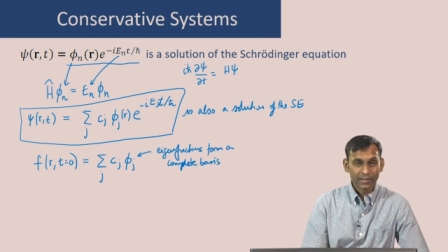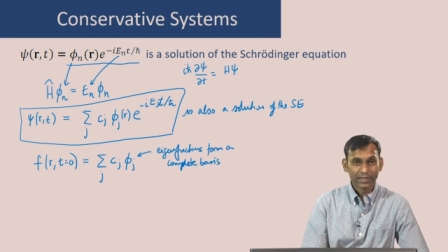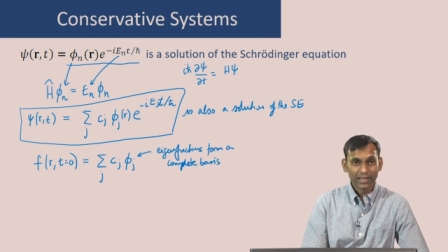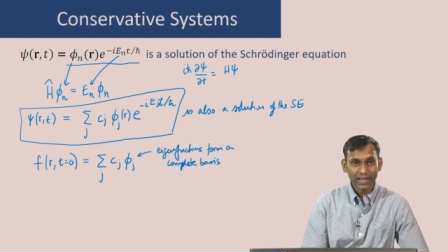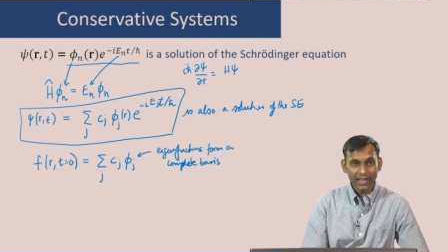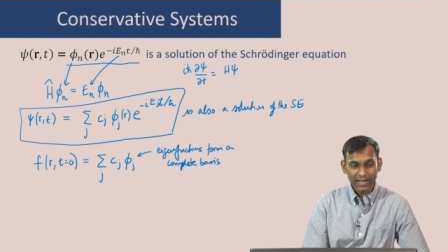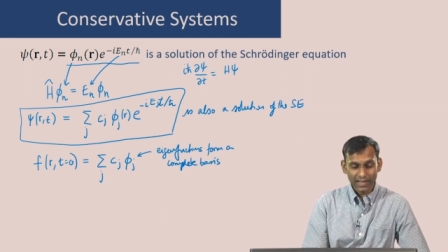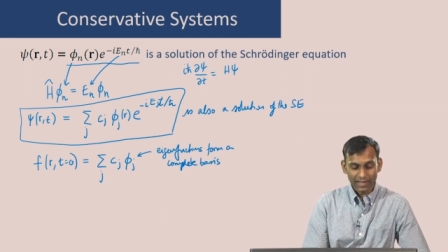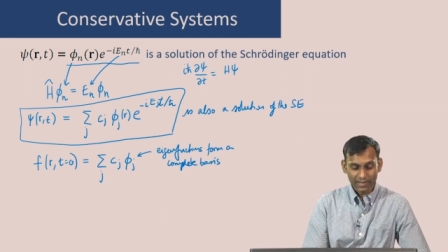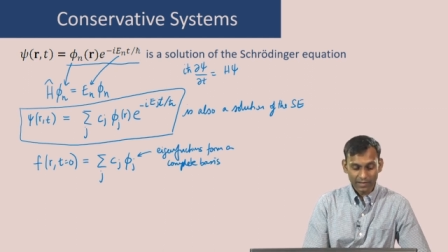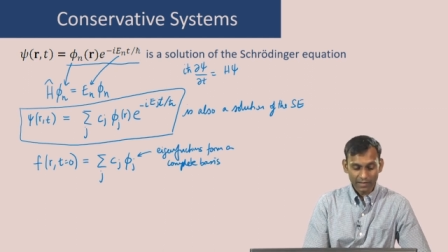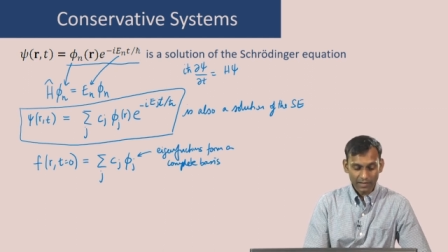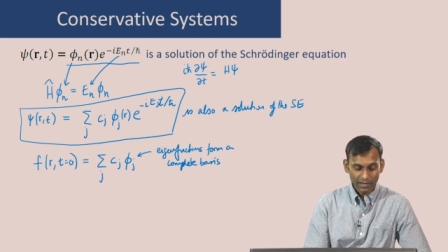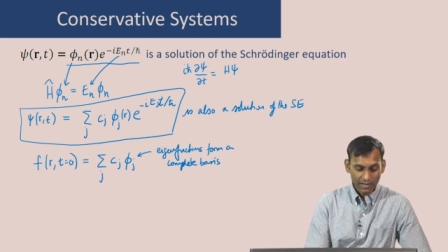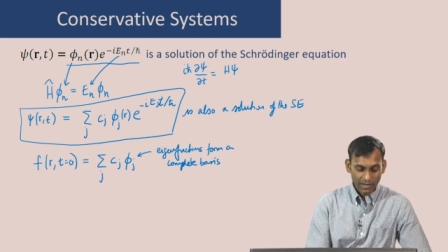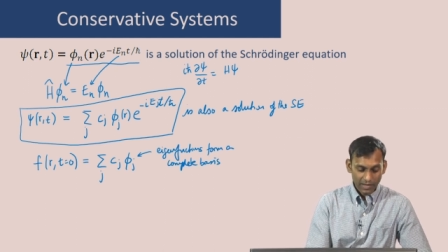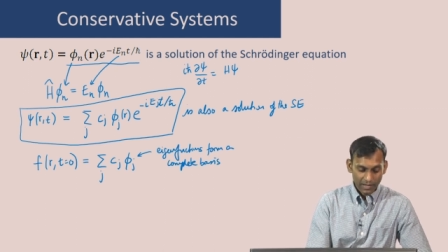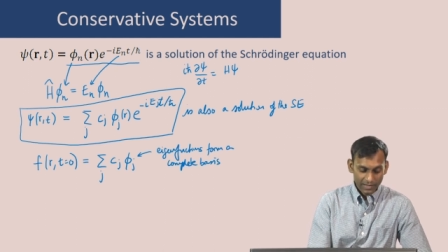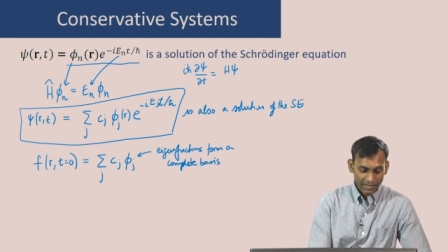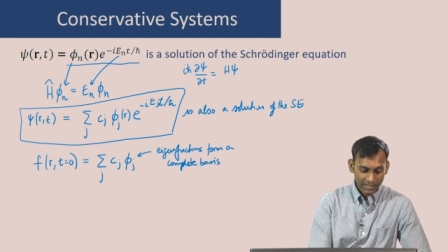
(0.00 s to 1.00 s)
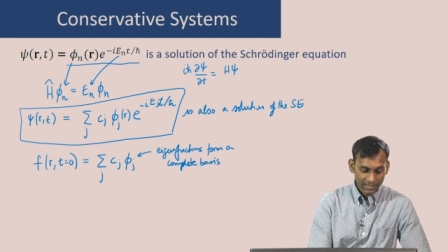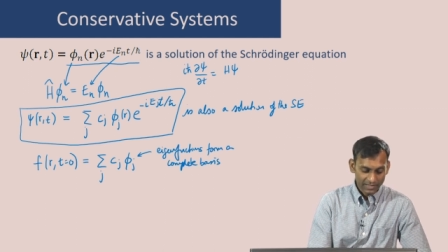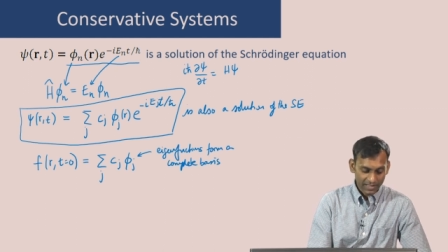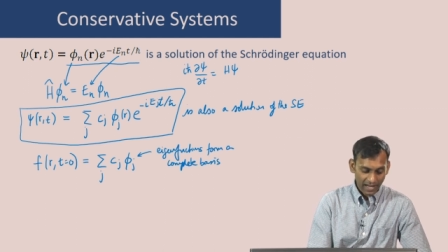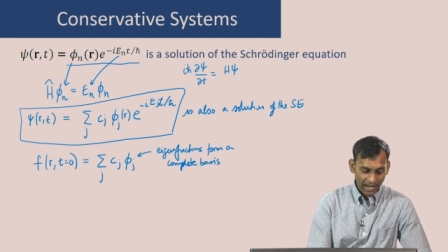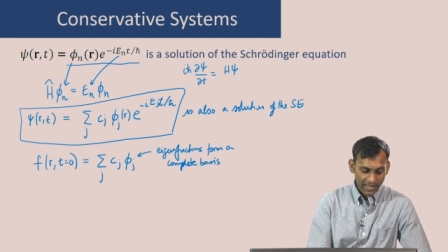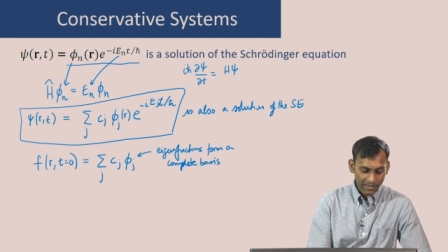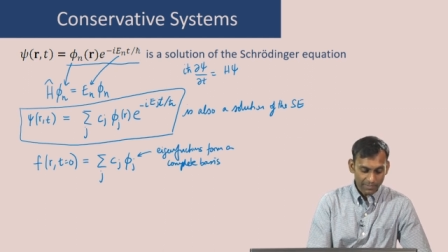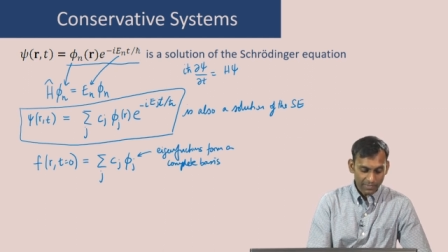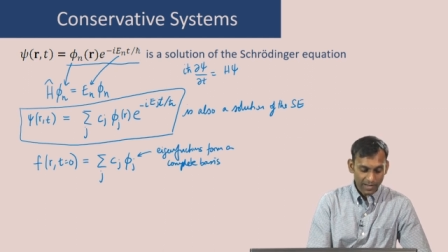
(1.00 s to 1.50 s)
then the
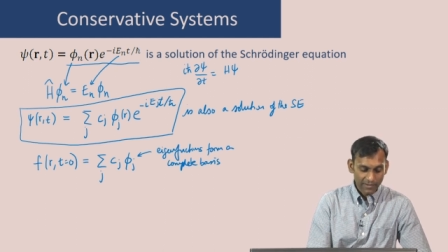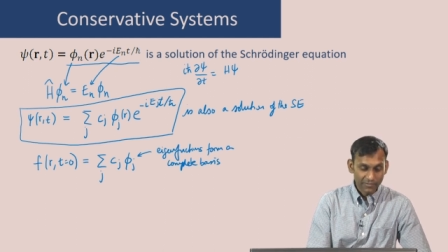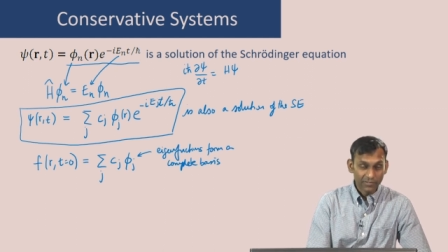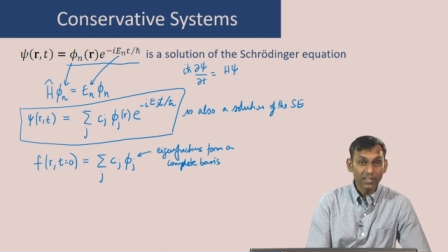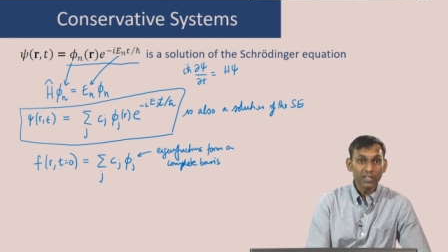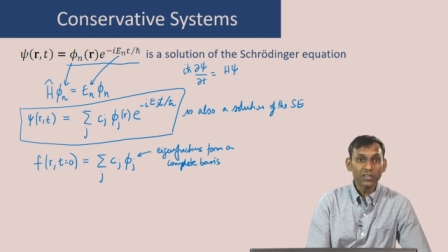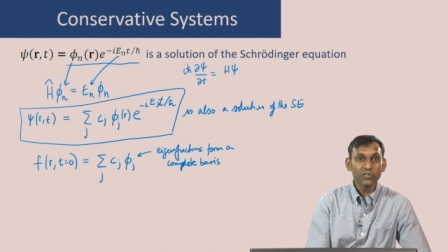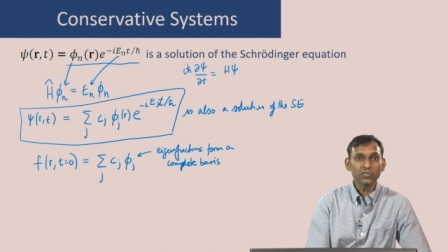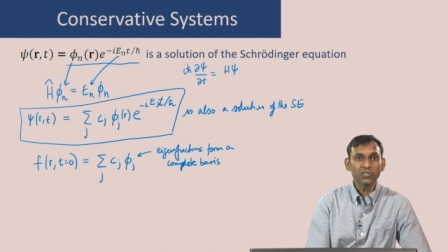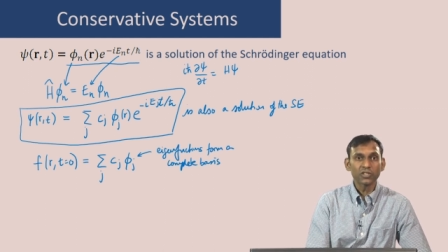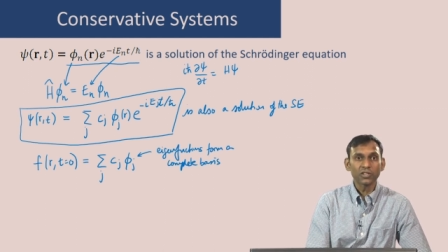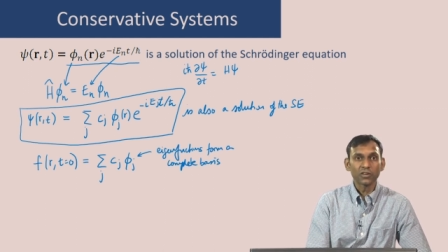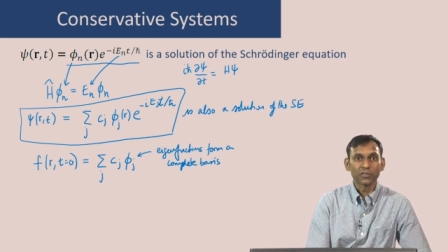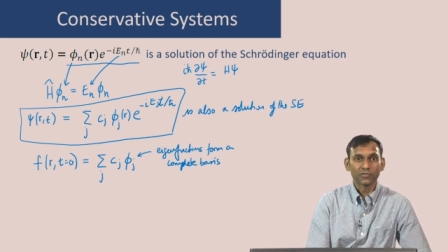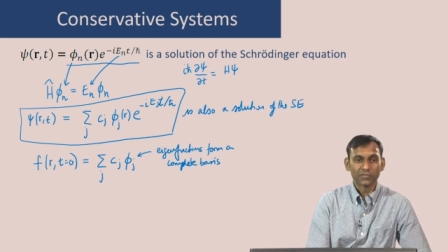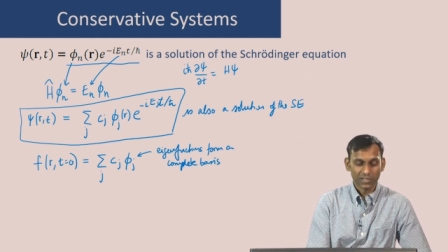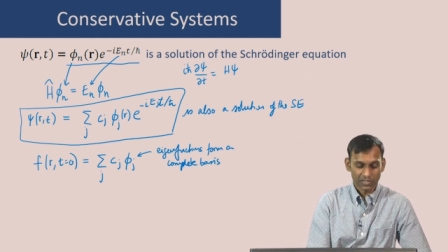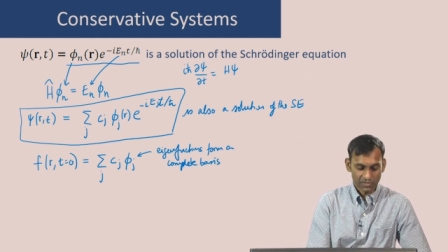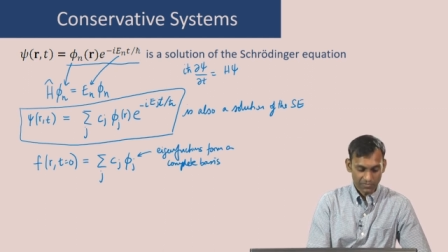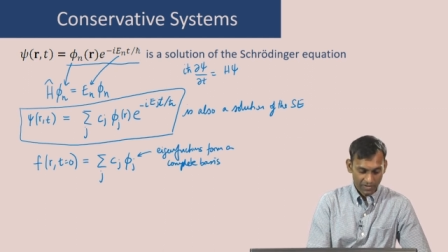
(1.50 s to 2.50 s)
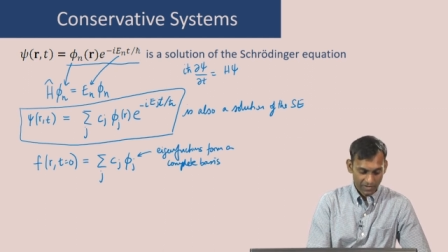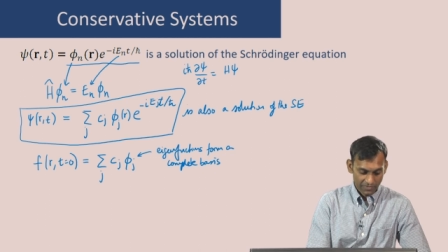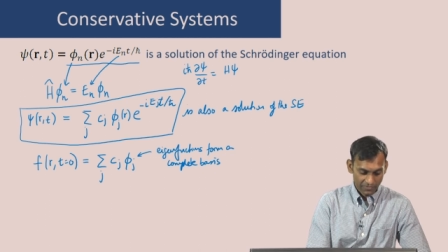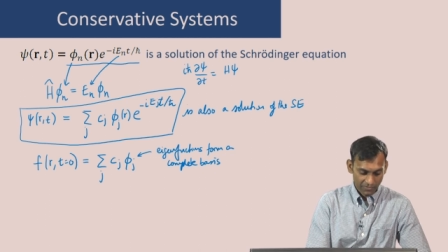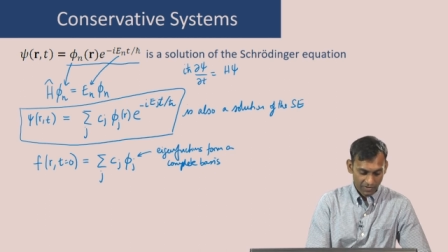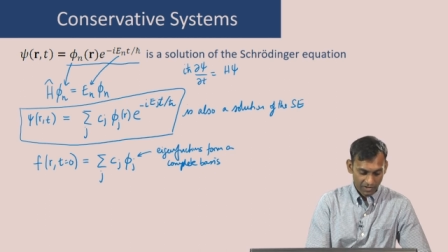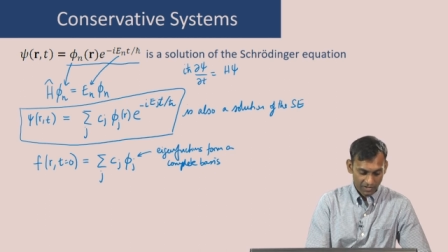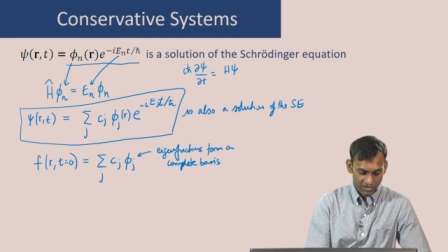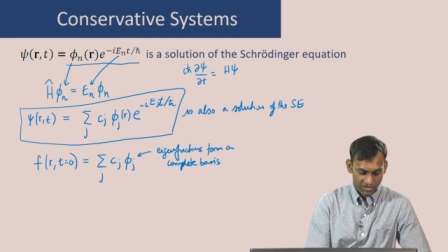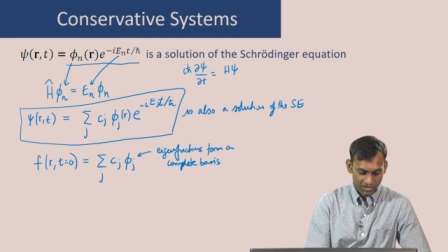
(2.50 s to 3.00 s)
time evolution of this wave
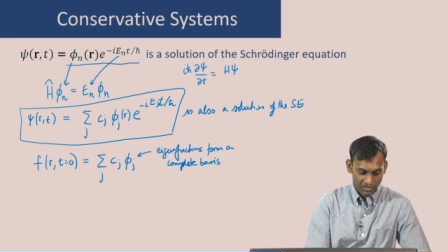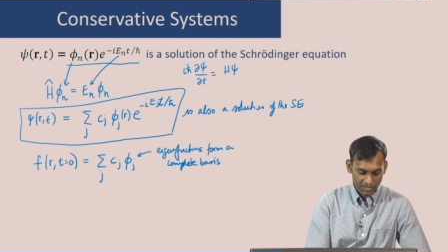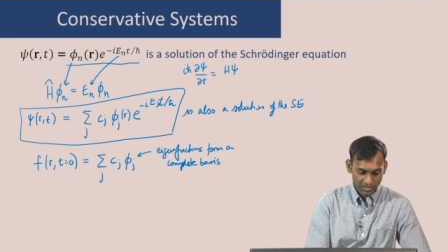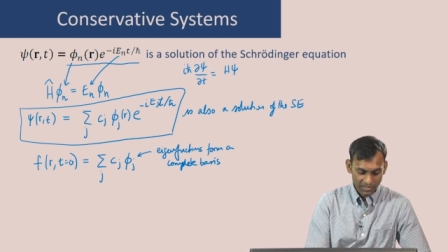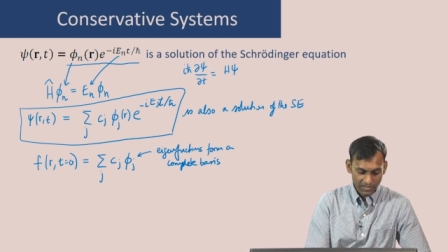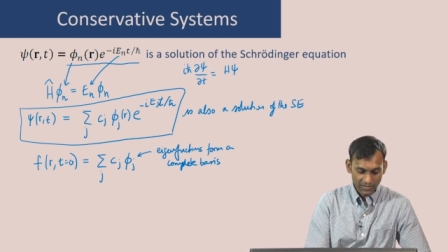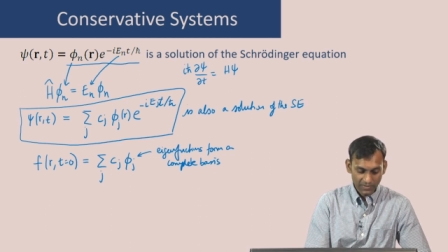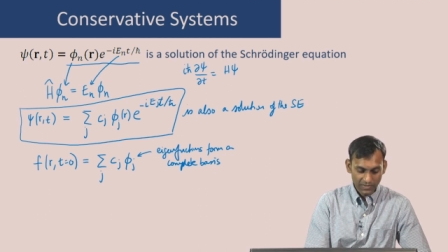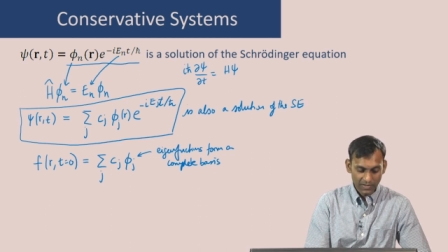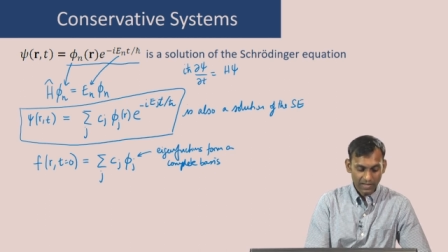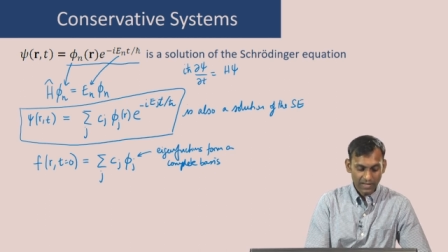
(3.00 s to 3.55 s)
function